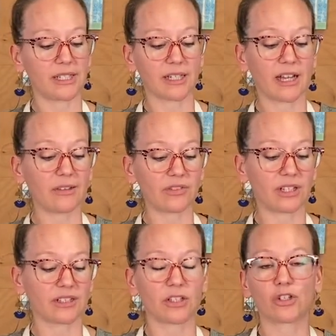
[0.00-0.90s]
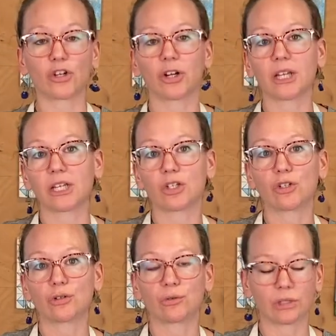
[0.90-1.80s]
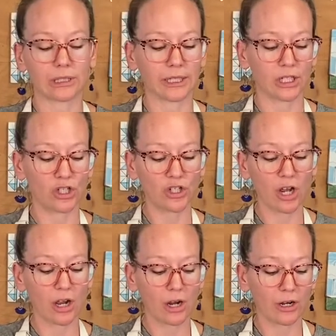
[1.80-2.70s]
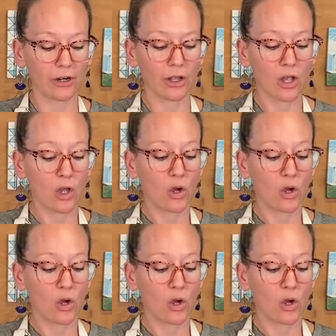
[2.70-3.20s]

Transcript: to cut this and turn it into a lidded jar